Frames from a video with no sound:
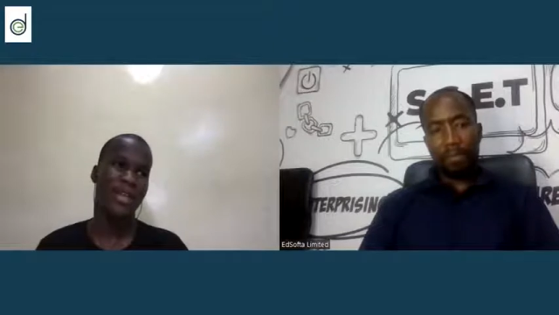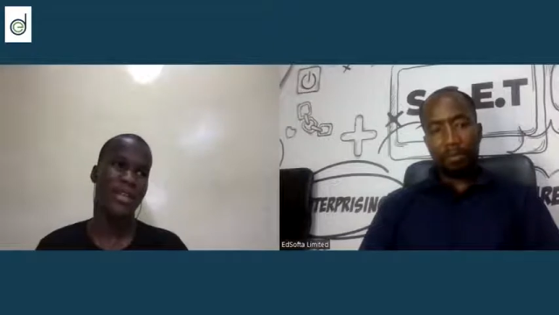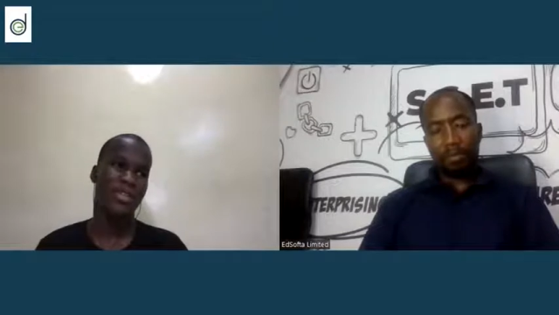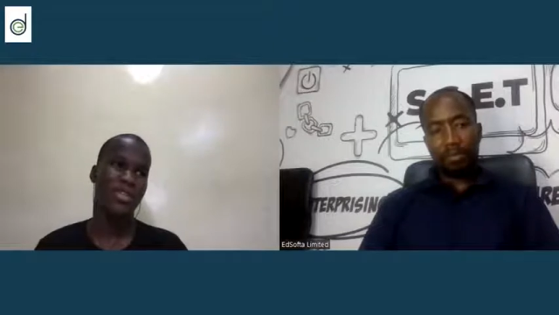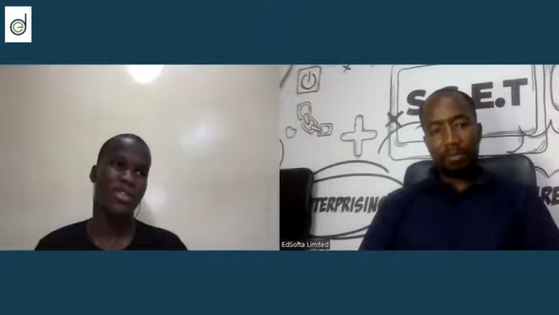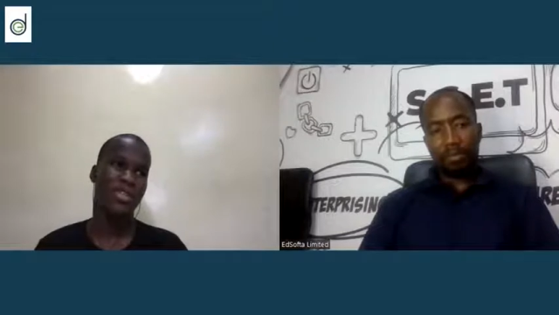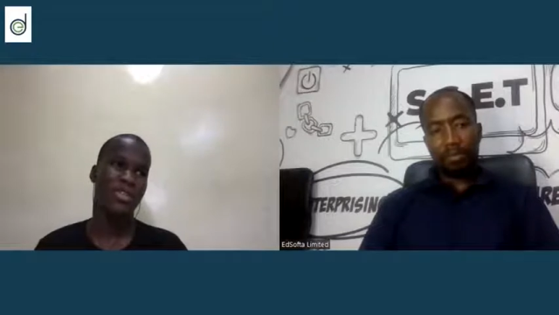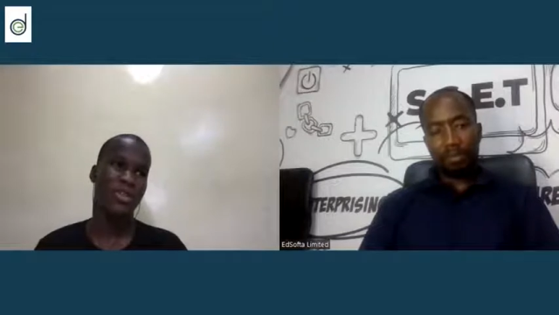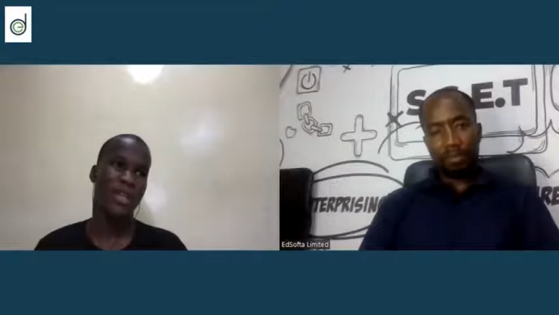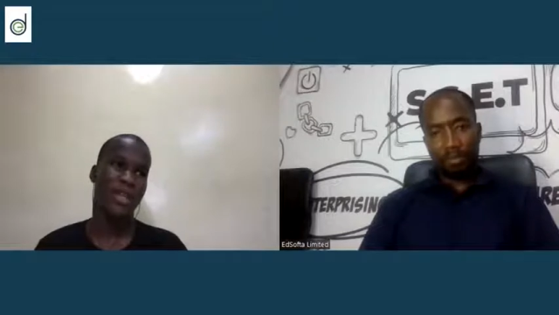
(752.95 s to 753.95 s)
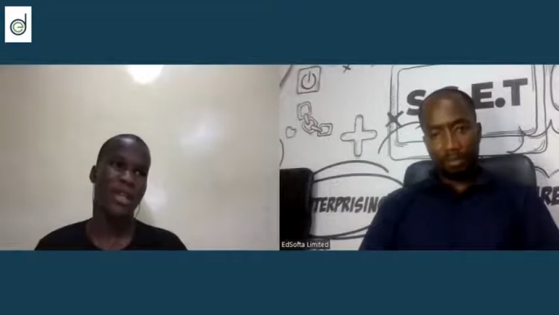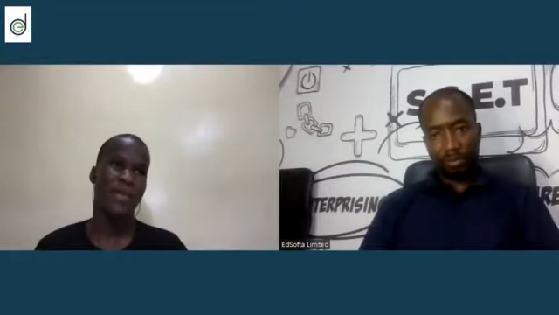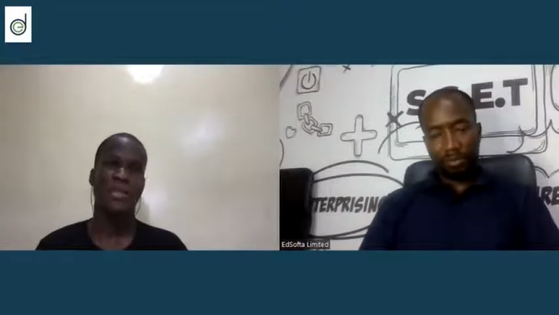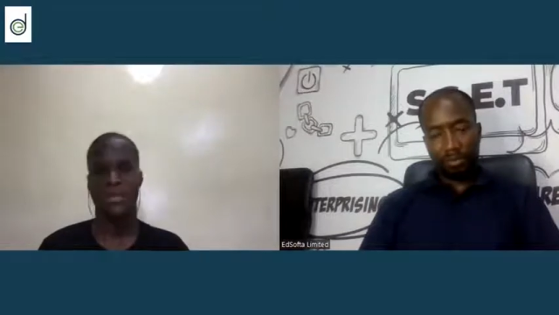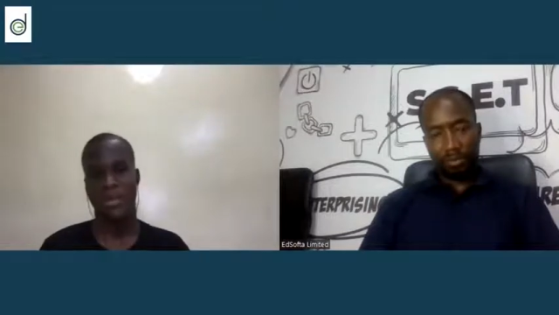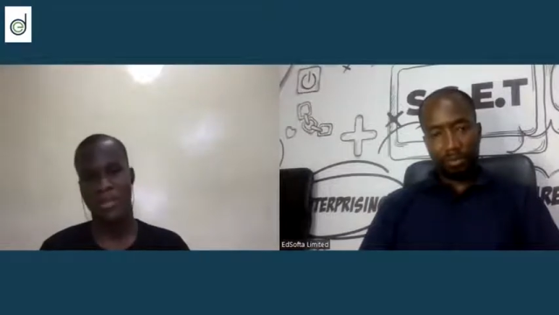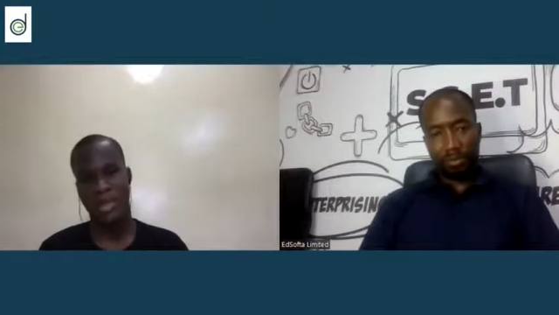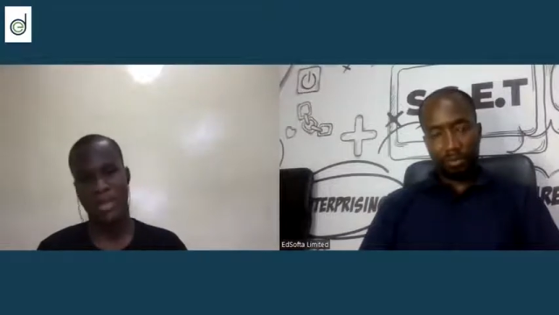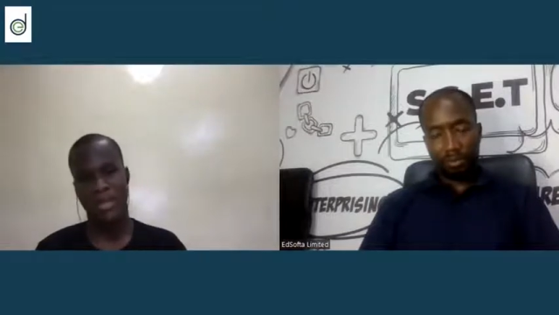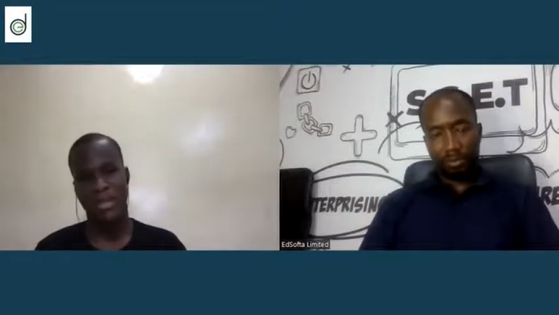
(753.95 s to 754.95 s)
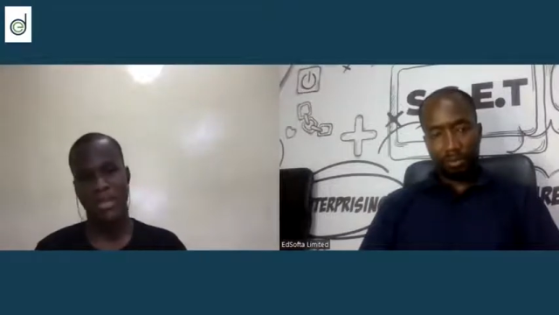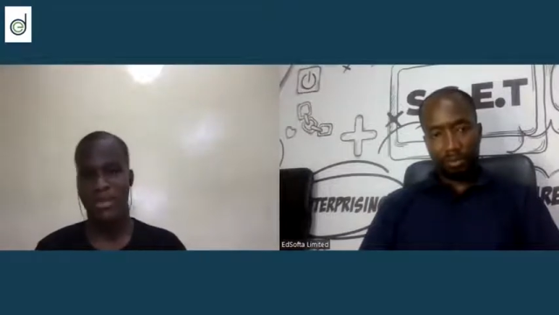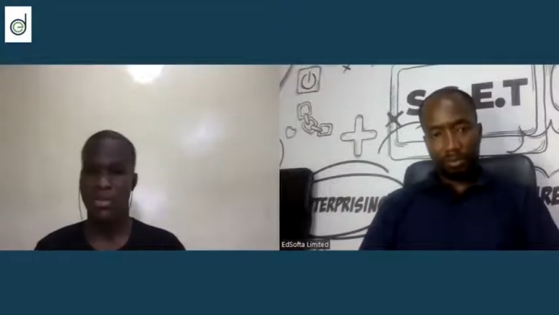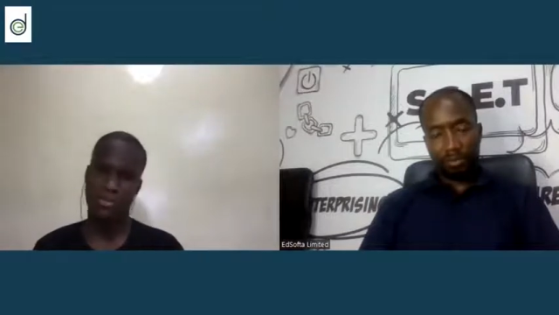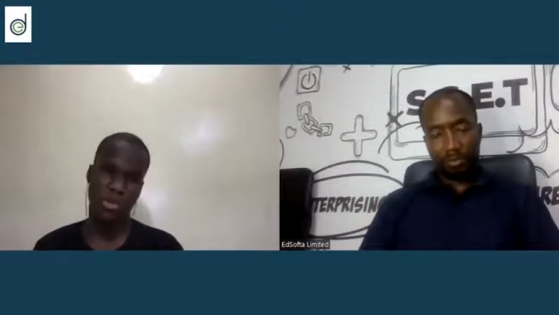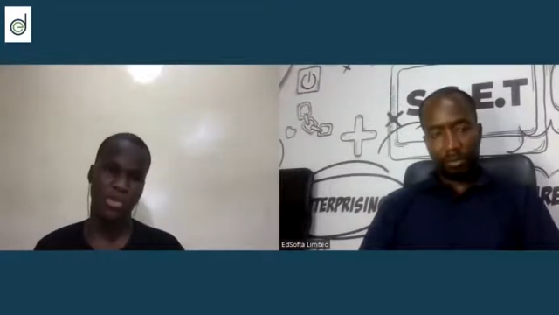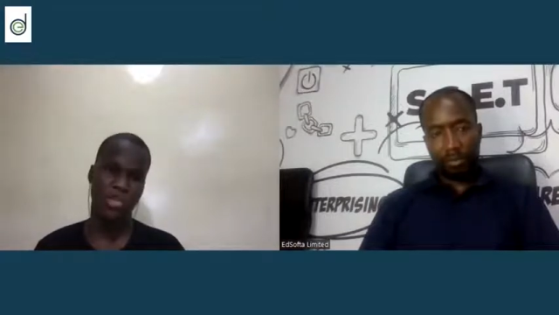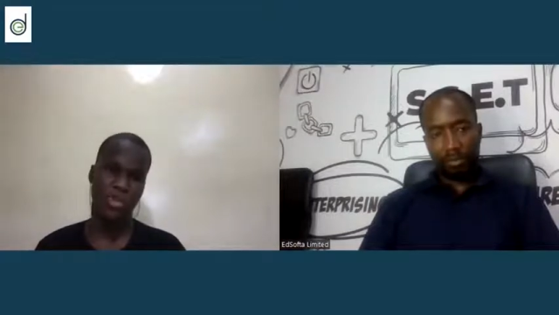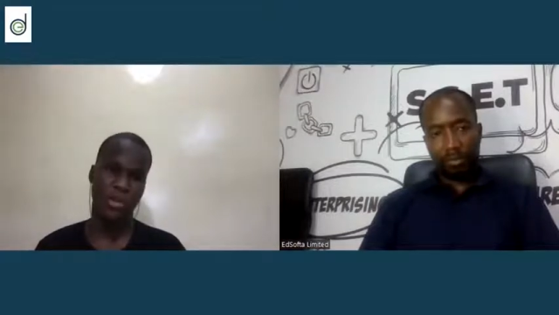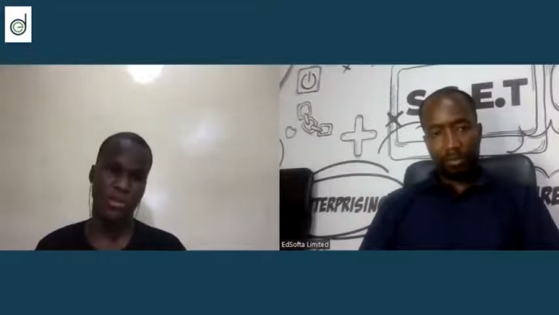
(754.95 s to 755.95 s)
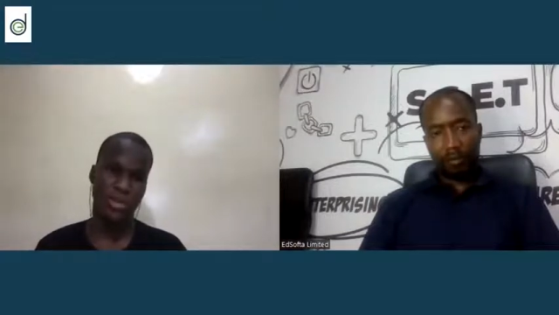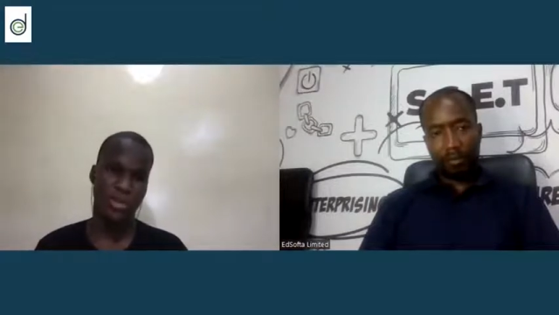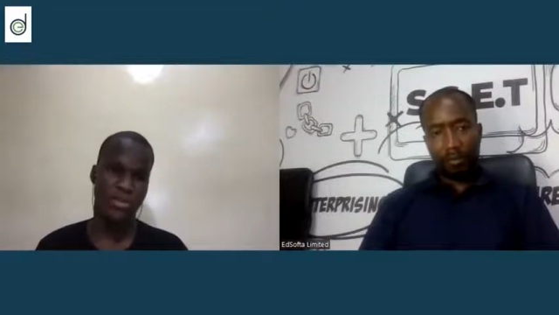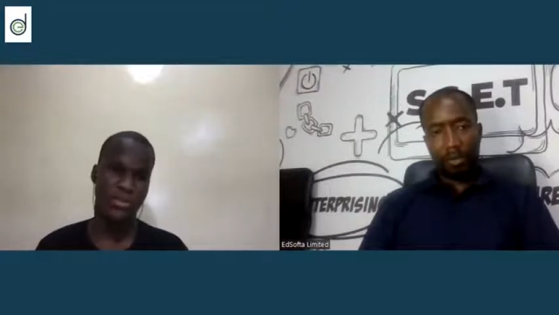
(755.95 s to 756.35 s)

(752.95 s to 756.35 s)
Speaker 1: uh, you just know that I mean they made it, they crossed all of these